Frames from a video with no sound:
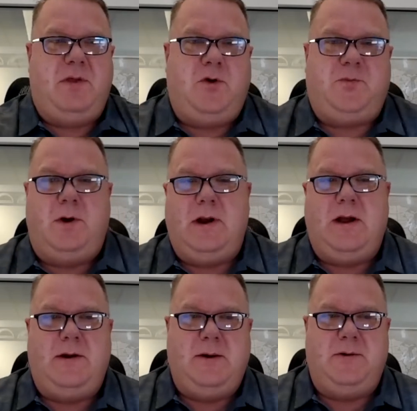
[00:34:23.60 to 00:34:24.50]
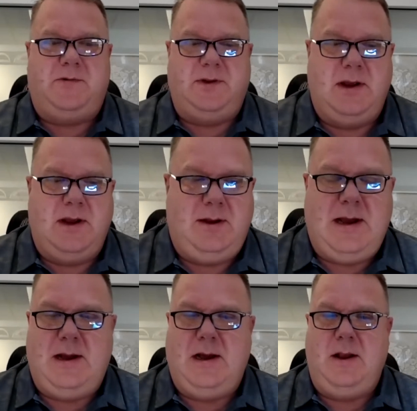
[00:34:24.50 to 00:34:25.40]
the most part, Alan, I would say
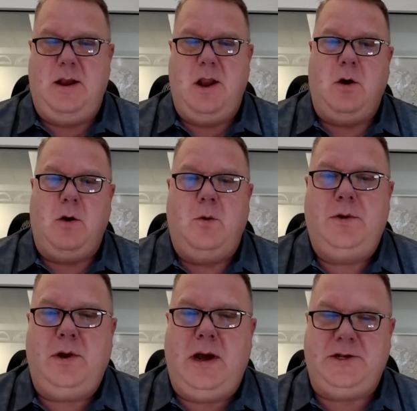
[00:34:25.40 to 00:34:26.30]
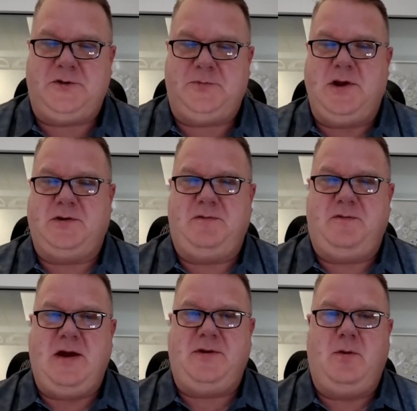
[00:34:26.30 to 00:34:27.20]
no, just because of the
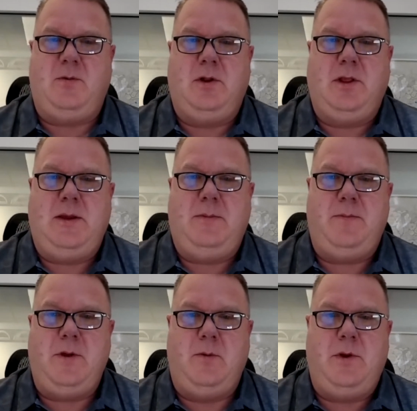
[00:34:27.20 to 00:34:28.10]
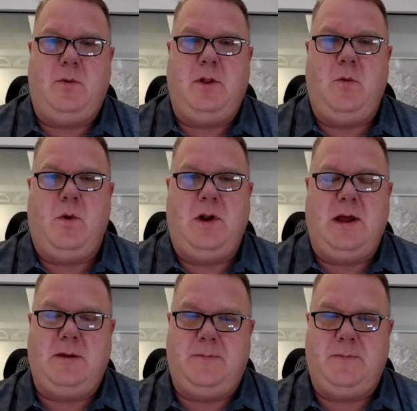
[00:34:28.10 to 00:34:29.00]
fact that you really want
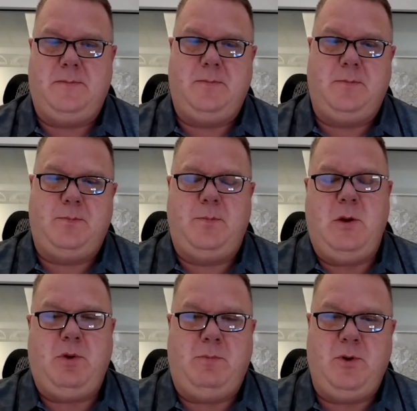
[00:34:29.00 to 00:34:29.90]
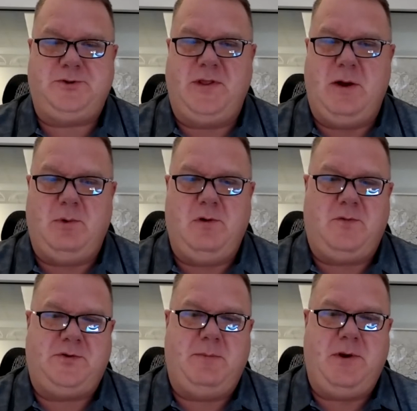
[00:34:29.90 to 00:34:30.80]
to put boots on that roof
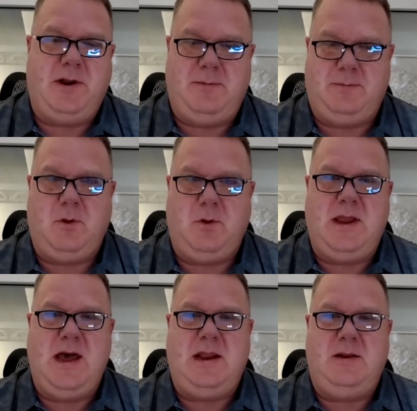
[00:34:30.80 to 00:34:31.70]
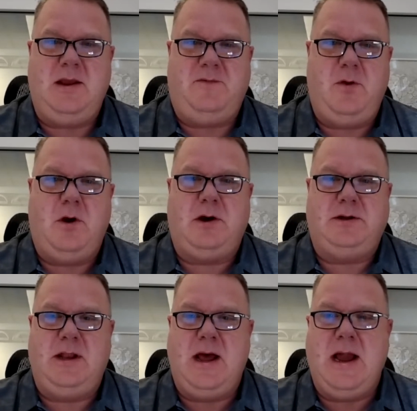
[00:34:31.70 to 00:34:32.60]
or somebody looking at it if you are going
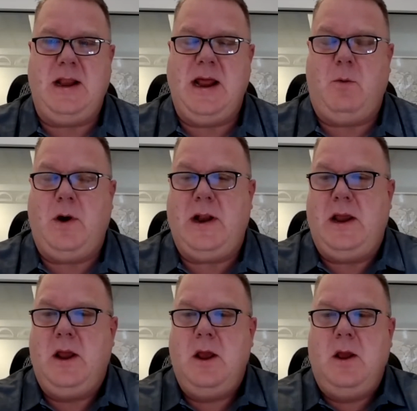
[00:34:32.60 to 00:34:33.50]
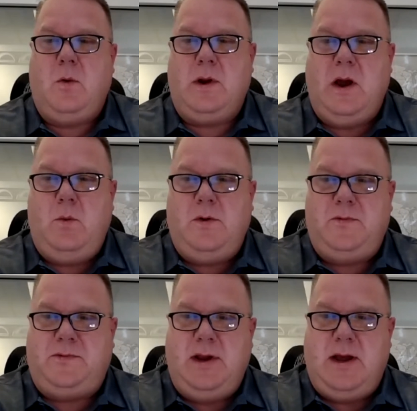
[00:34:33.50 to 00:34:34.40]
to deny it. Now, what I will
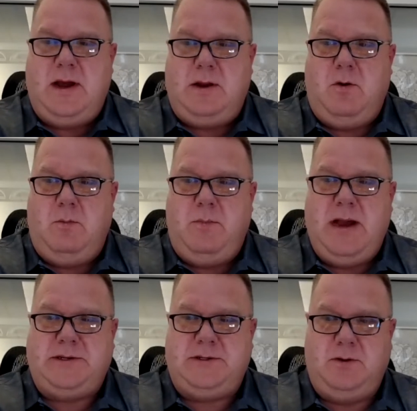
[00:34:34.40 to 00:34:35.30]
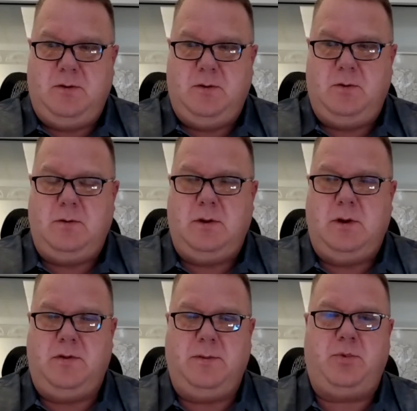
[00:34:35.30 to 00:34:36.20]
say, kind of going back to
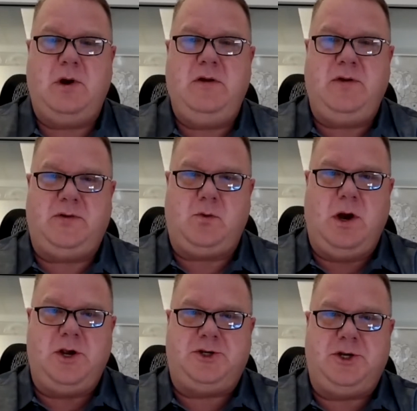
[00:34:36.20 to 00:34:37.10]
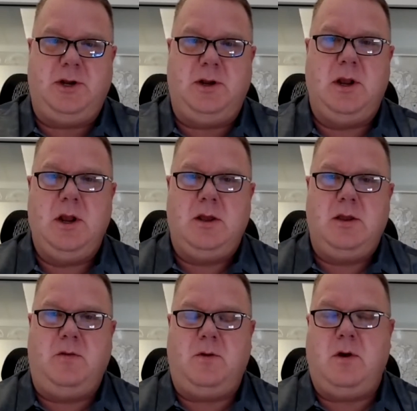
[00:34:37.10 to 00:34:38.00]
the previous question,
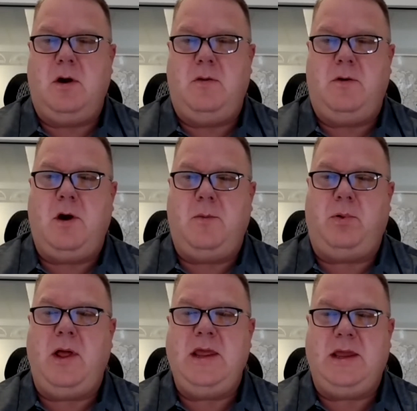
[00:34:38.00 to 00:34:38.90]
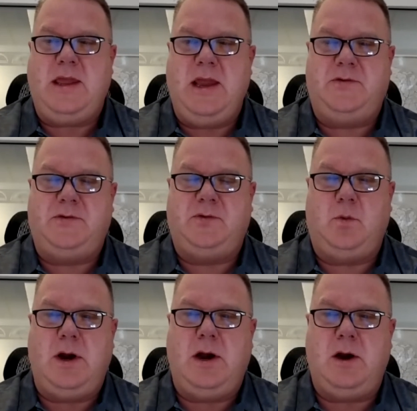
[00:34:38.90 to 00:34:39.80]
there are plenty of cases
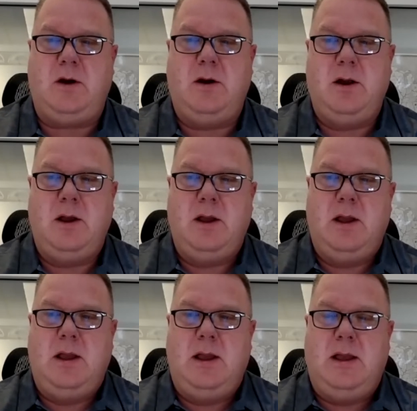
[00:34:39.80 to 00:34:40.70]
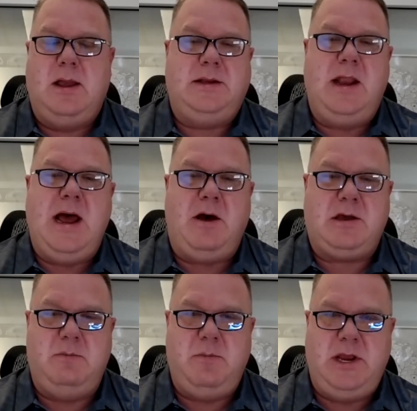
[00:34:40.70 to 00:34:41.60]
where a denial
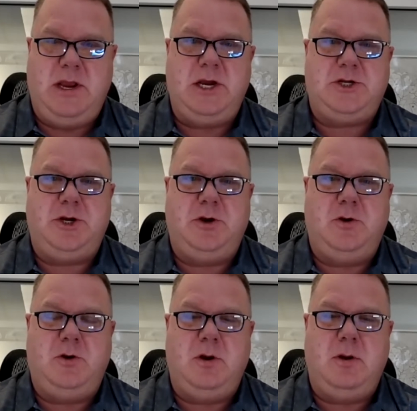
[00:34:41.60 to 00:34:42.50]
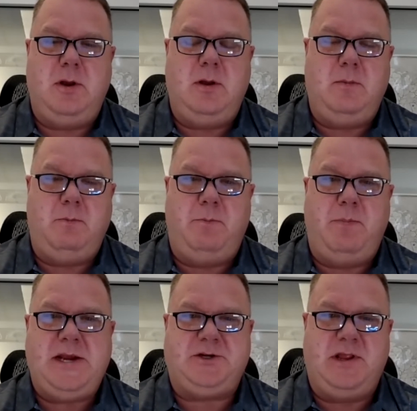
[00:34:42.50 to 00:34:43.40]
can be issued
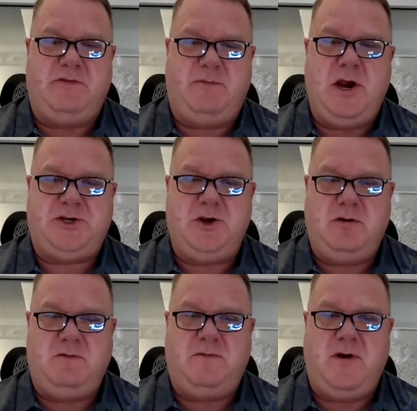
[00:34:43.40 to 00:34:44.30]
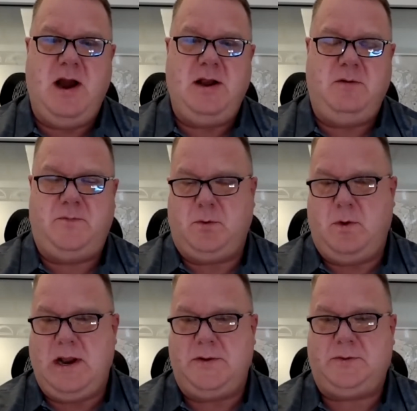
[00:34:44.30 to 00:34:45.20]
based on the information you can find. And so
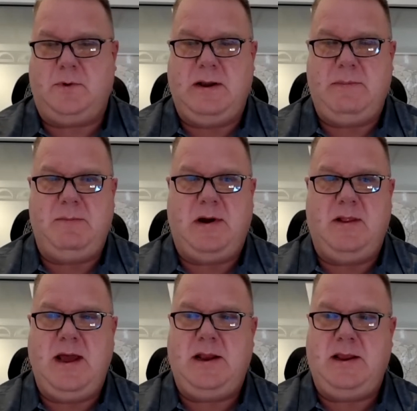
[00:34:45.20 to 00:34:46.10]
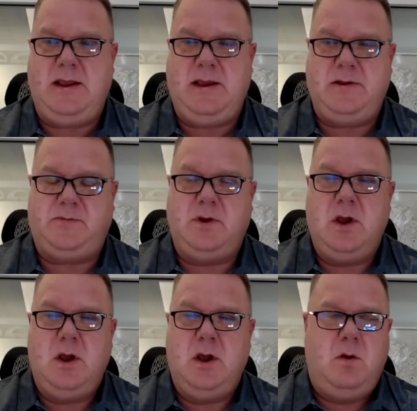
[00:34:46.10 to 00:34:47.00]
what I mean by that is
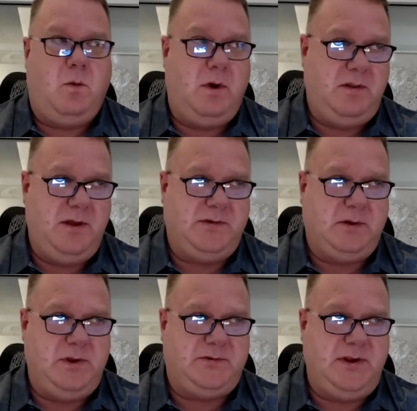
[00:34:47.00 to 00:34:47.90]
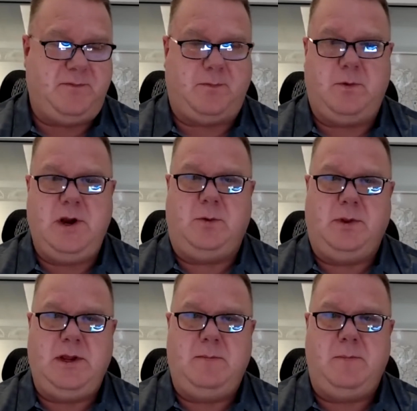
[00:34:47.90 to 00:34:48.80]
one of the things that we see
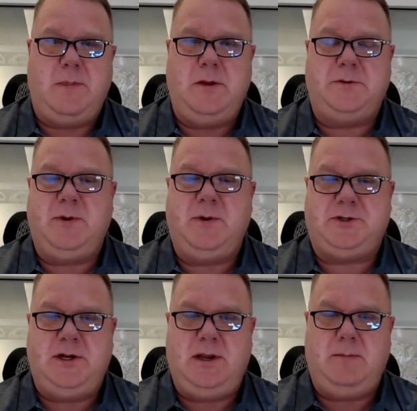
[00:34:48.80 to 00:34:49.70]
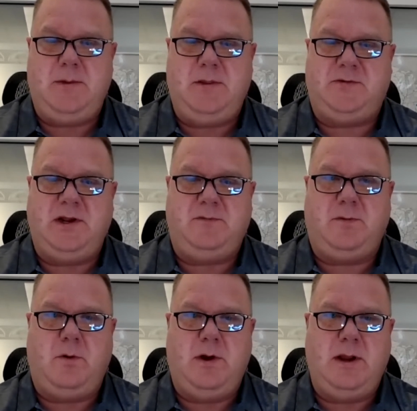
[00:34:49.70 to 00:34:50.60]
frequently, especially in the state of
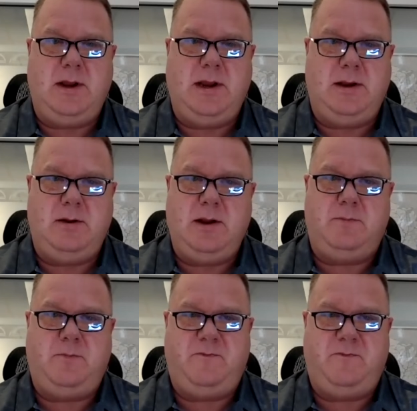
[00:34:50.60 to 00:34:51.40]
Florida and